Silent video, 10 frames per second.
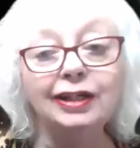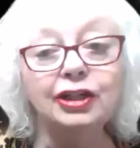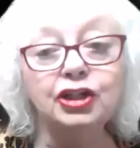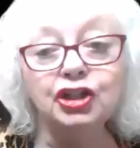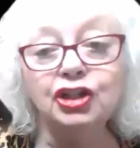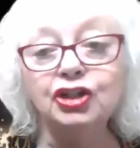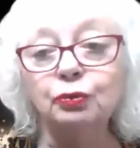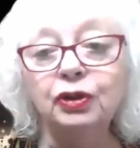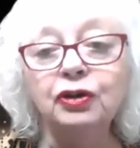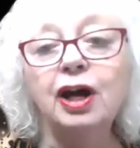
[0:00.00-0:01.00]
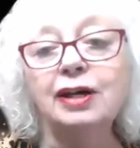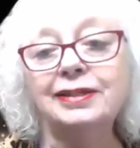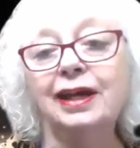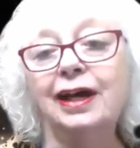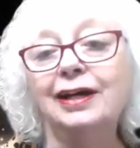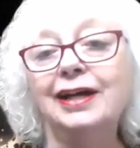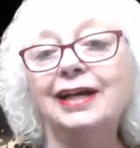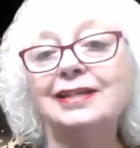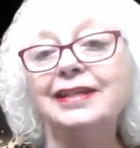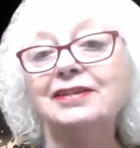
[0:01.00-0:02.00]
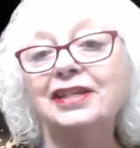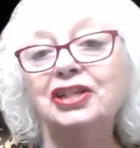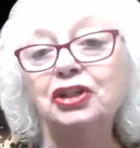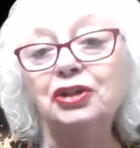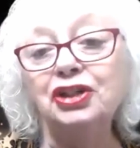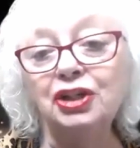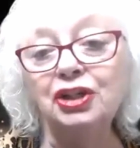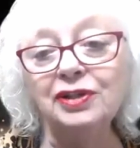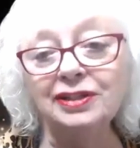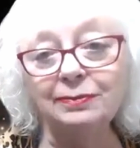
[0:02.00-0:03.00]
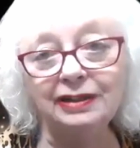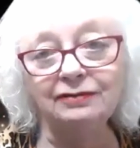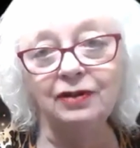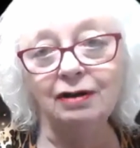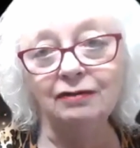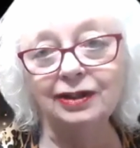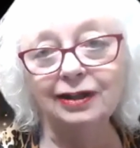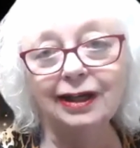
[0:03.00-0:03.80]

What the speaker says: and Ginger Wilcox has now said she wants to be involved.